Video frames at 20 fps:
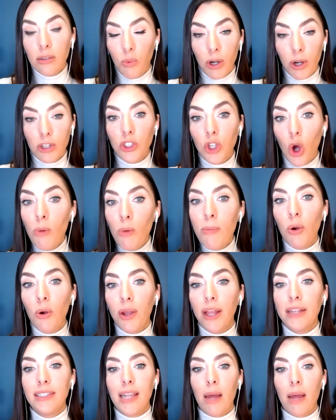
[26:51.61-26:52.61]
Where Domo
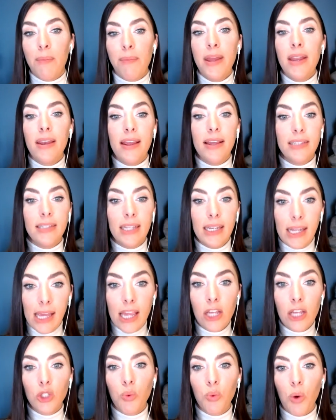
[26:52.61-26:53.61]
can step in is in
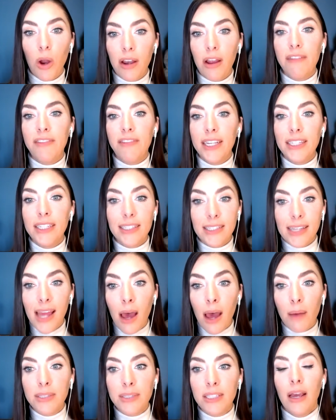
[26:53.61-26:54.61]
each one of these
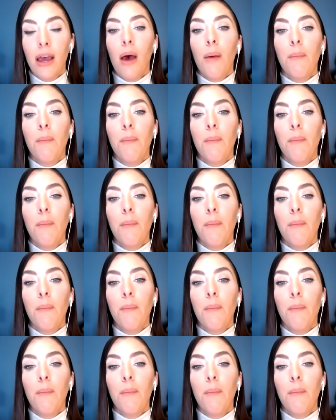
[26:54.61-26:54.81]
steps.